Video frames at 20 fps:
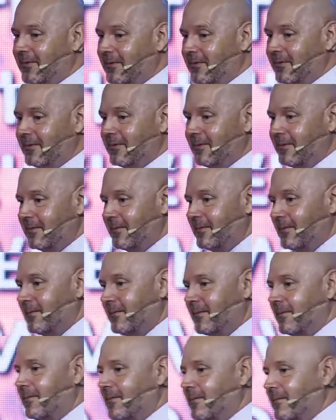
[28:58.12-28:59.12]

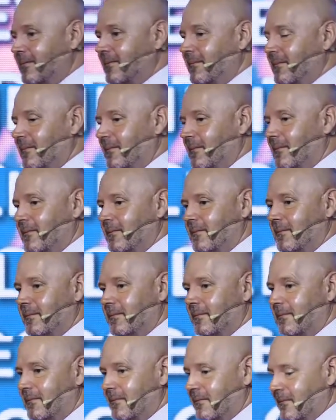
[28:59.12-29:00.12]

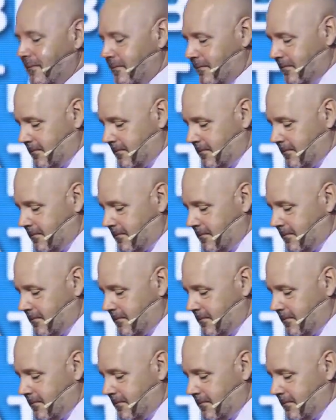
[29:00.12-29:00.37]
Nobody speaks.